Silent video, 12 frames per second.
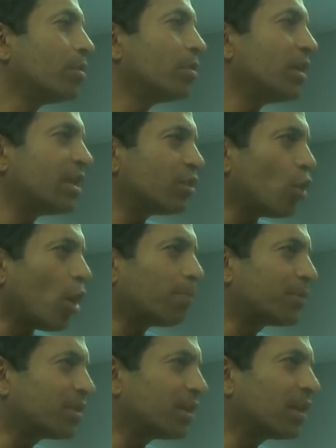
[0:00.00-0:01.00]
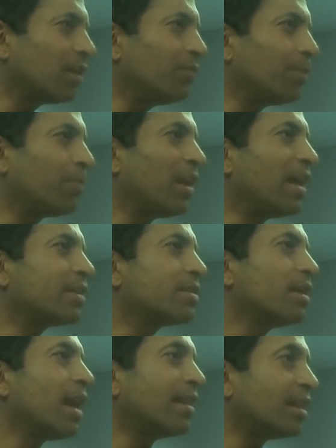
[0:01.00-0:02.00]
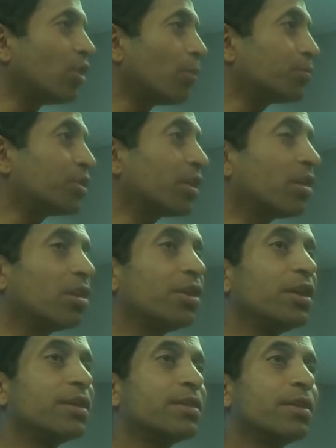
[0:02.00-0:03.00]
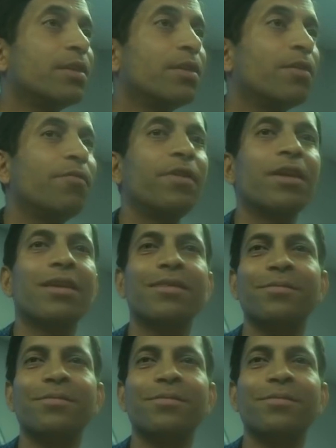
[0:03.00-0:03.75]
There is an obstacle we place, and that obstacle is fear.